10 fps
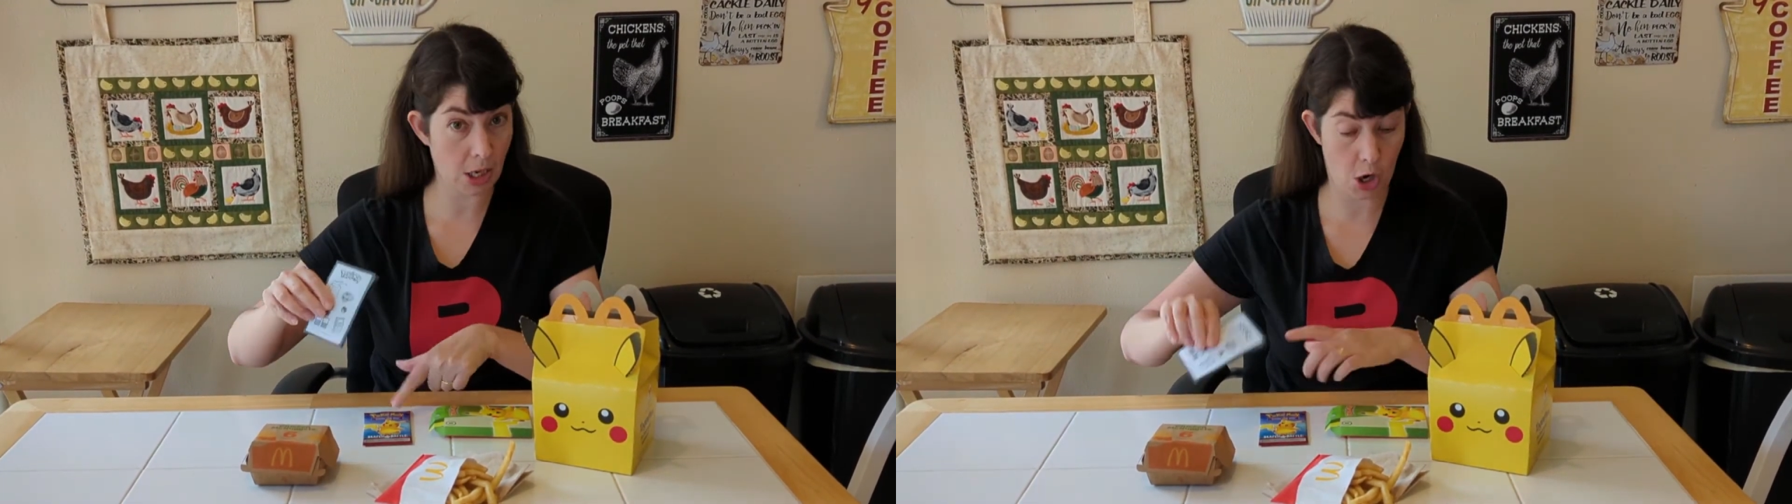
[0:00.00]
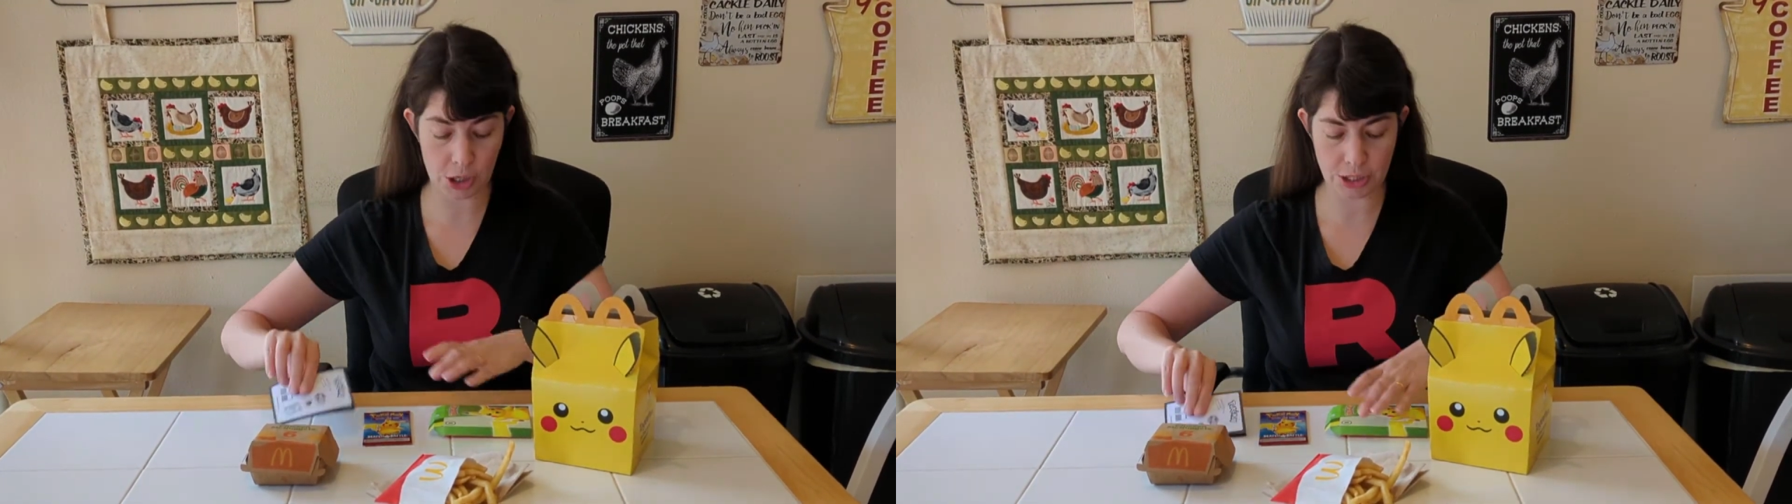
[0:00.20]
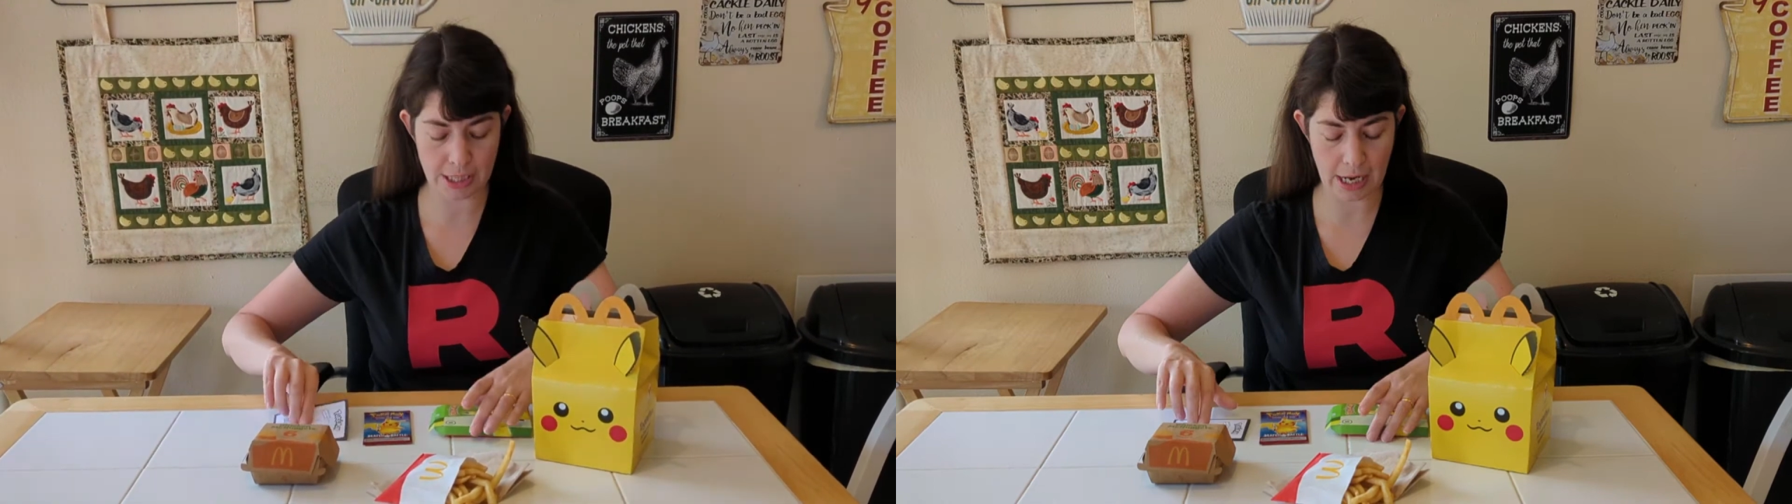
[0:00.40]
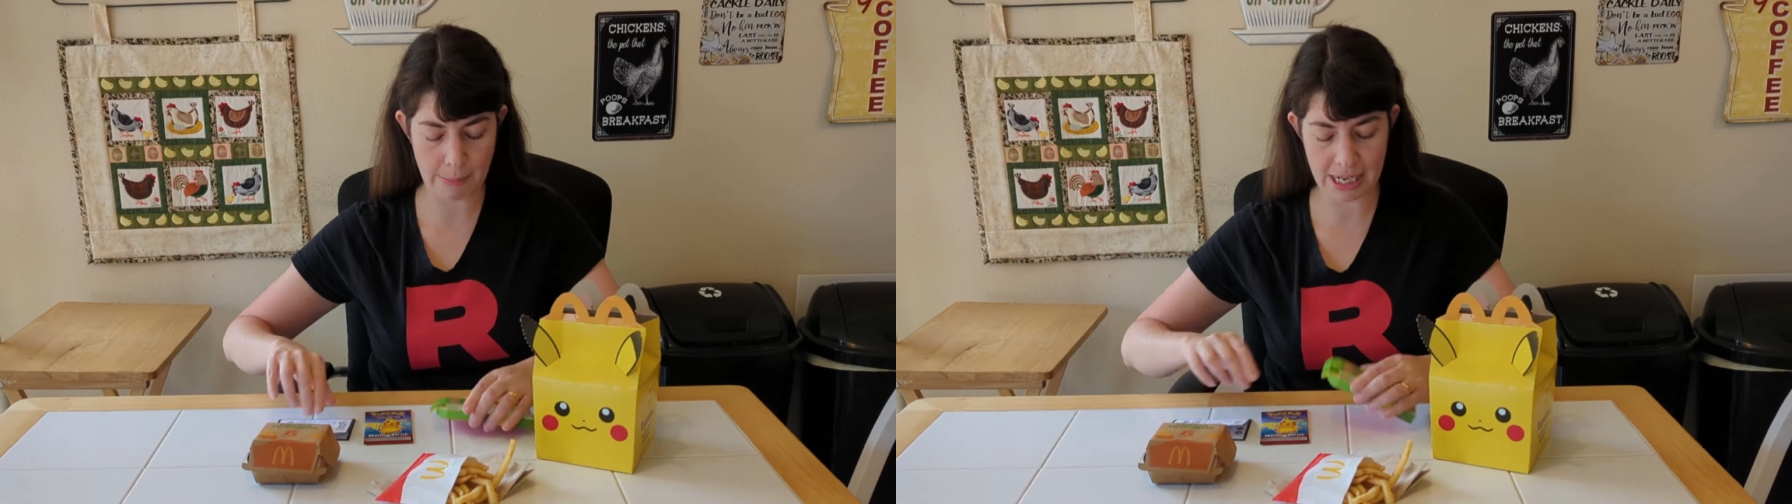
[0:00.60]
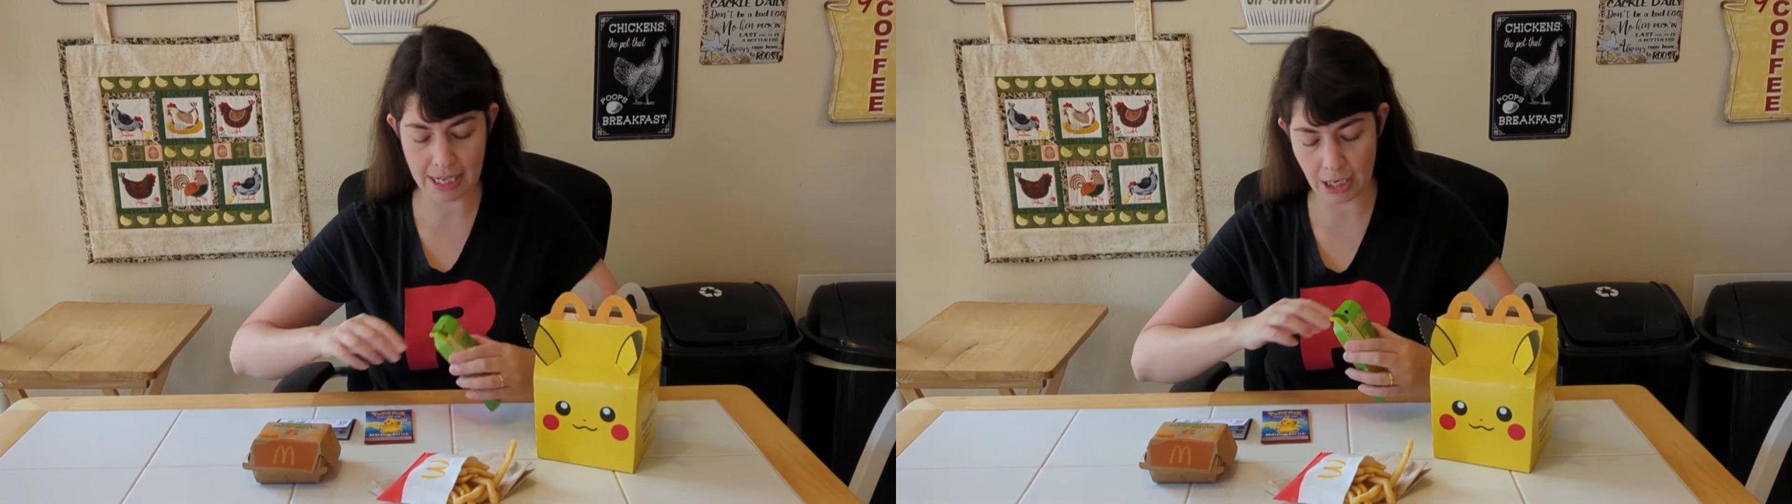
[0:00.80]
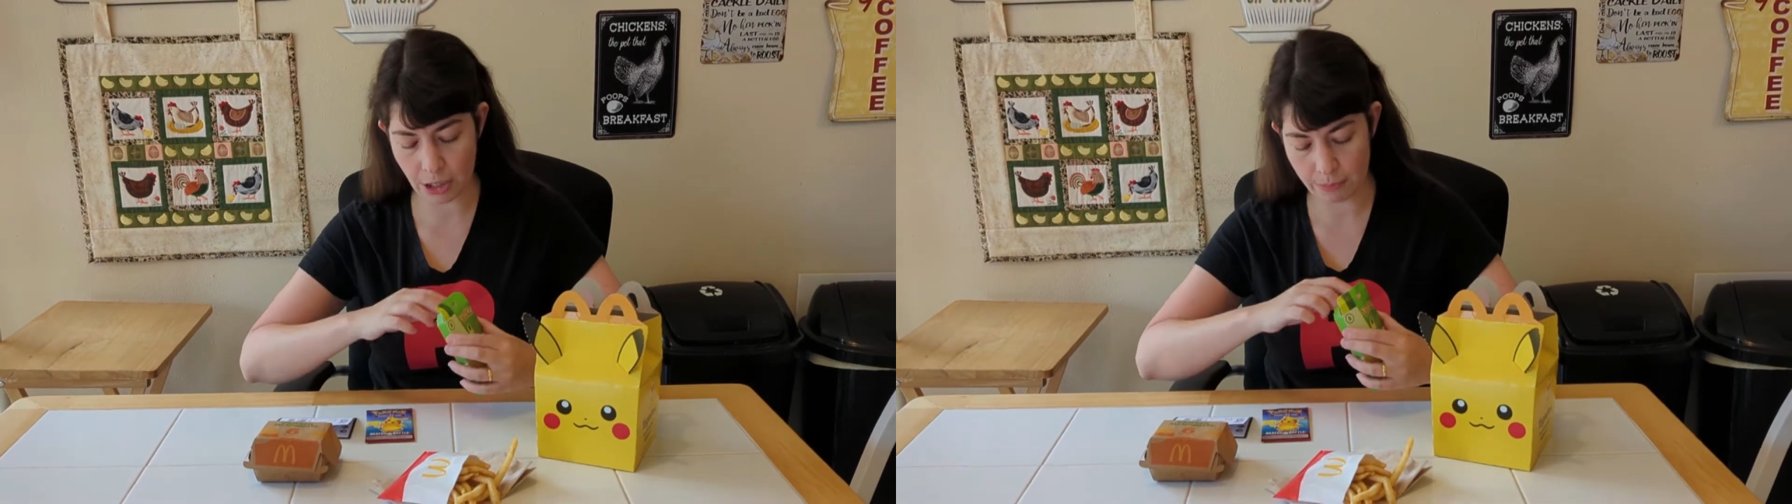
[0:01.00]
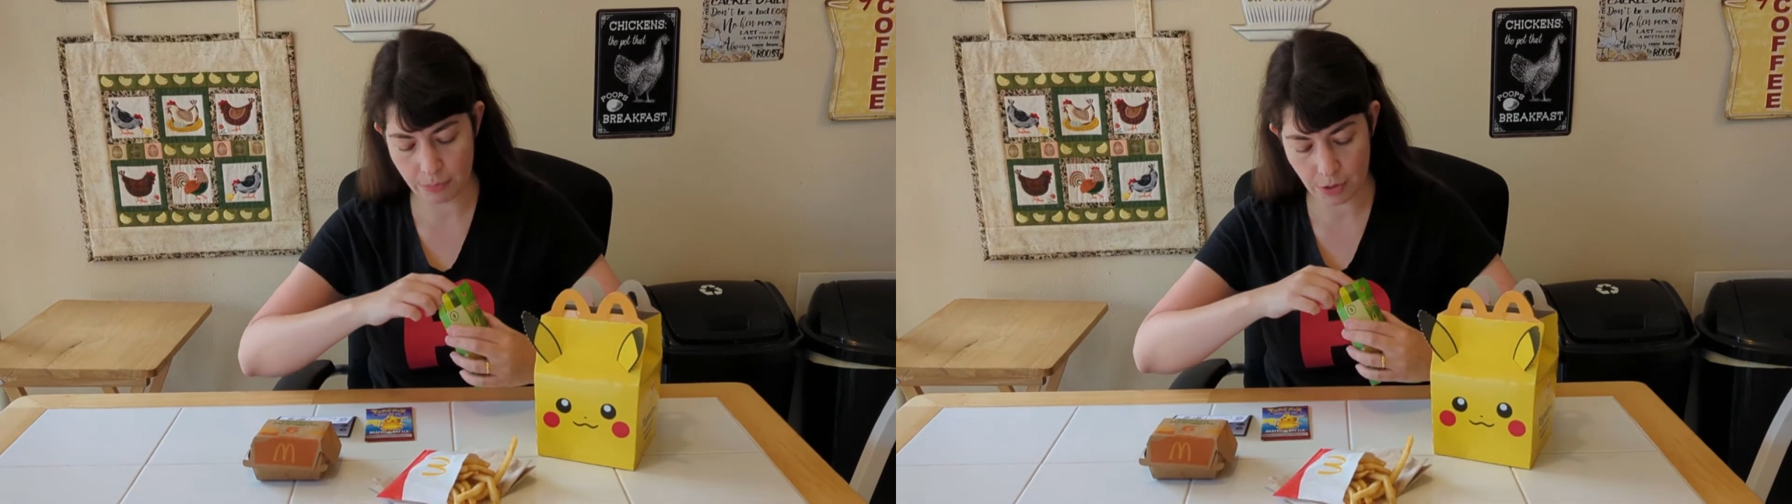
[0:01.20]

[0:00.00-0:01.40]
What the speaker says: cards that come in here.